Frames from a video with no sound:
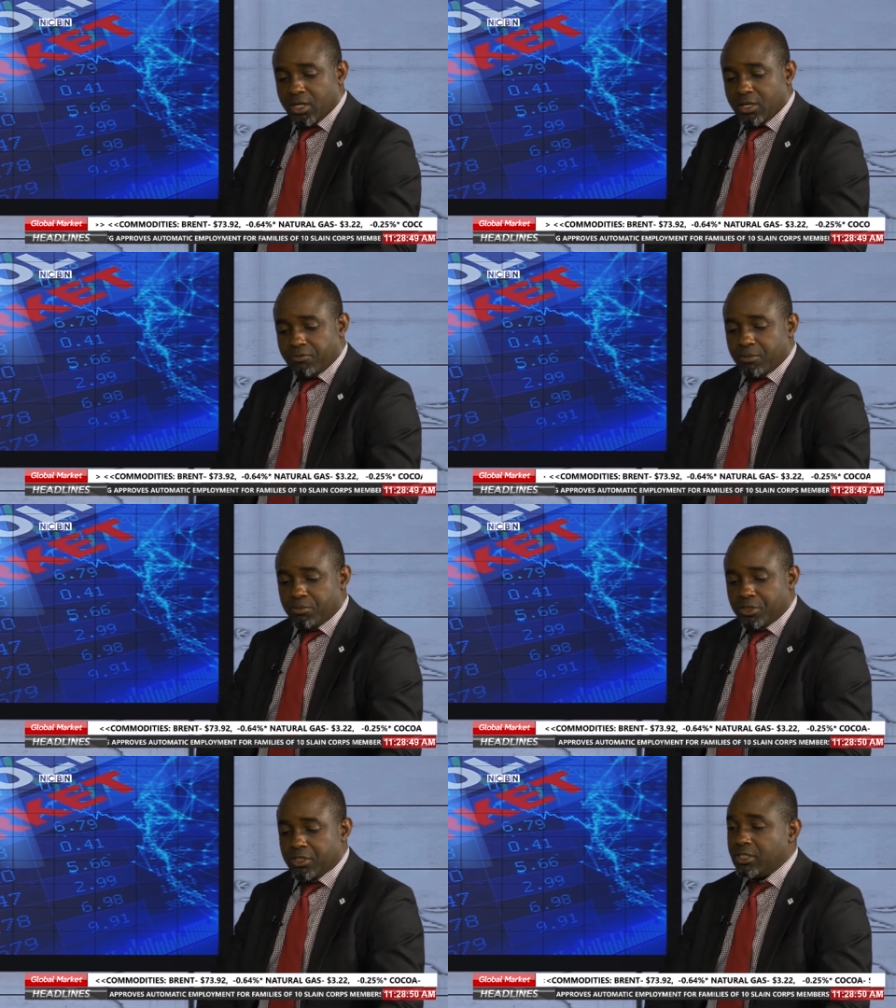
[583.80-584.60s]
if I'm
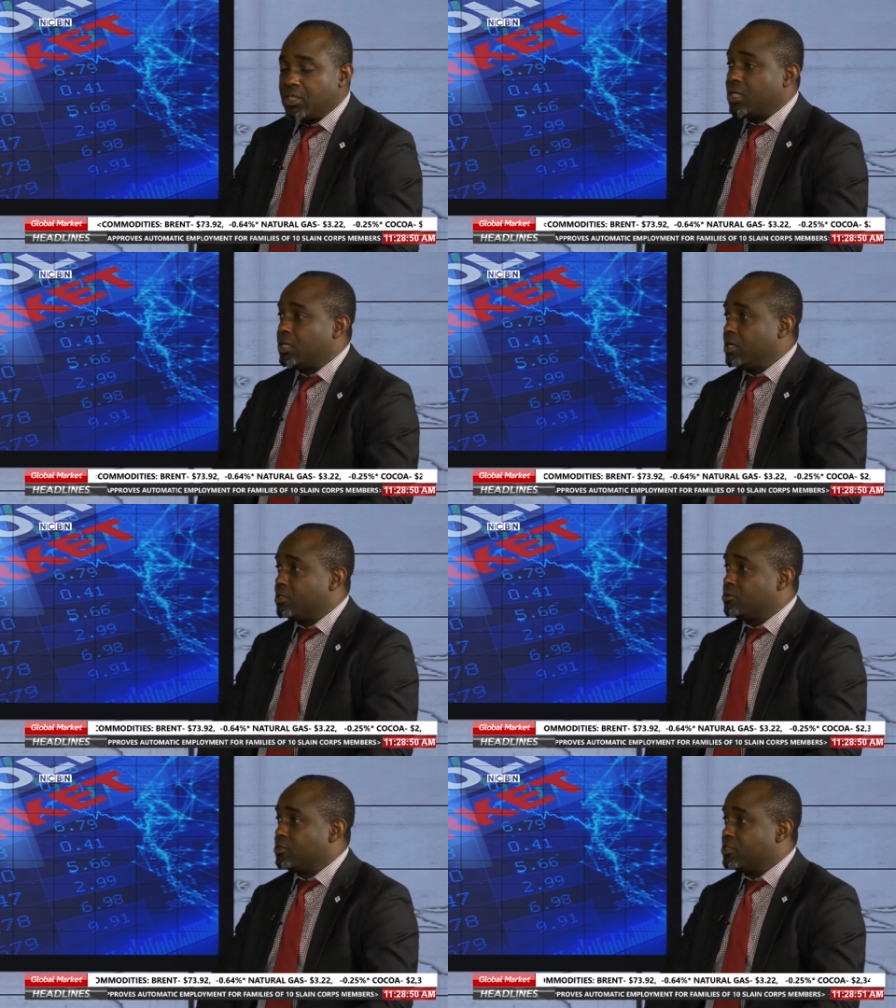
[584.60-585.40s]
putting in 10
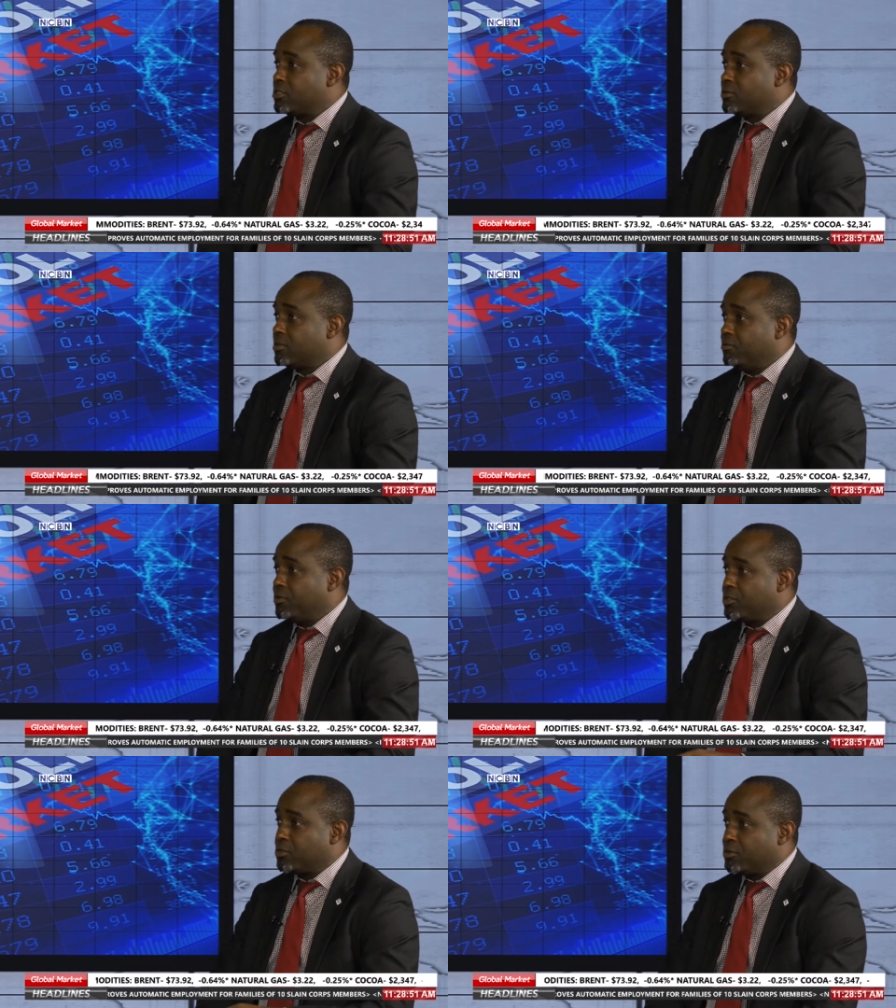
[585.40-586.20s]
naira to this
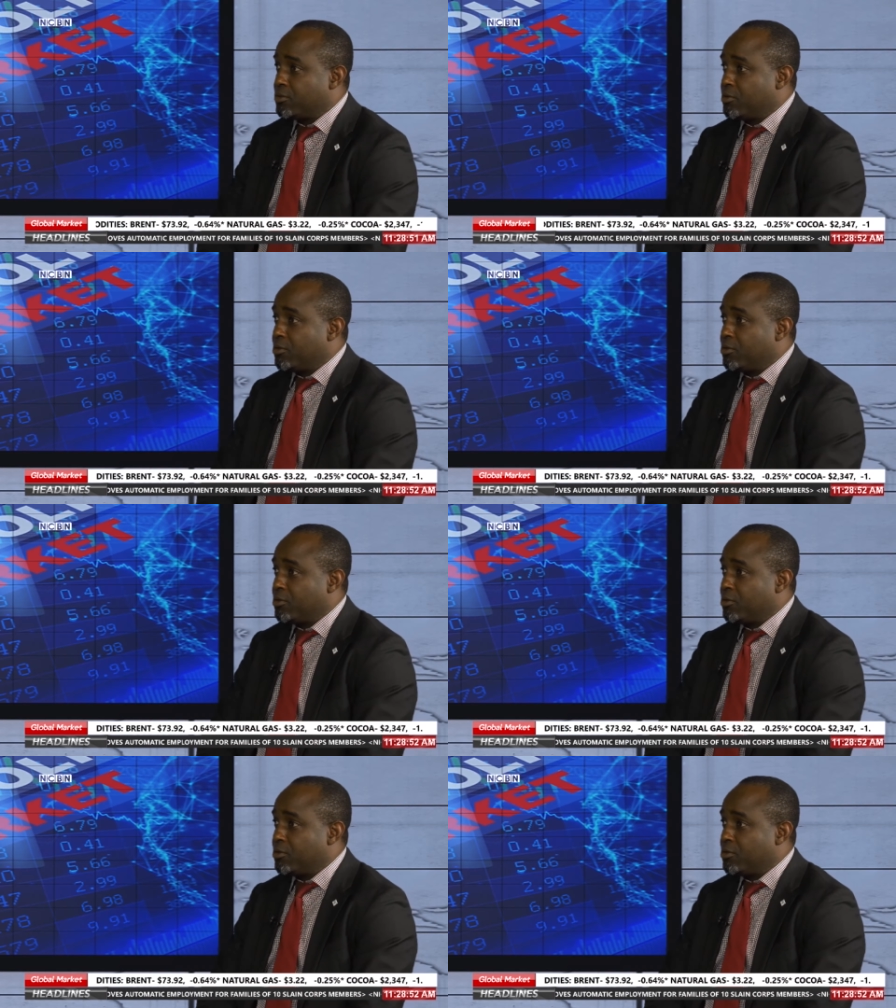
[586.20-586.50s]
venture,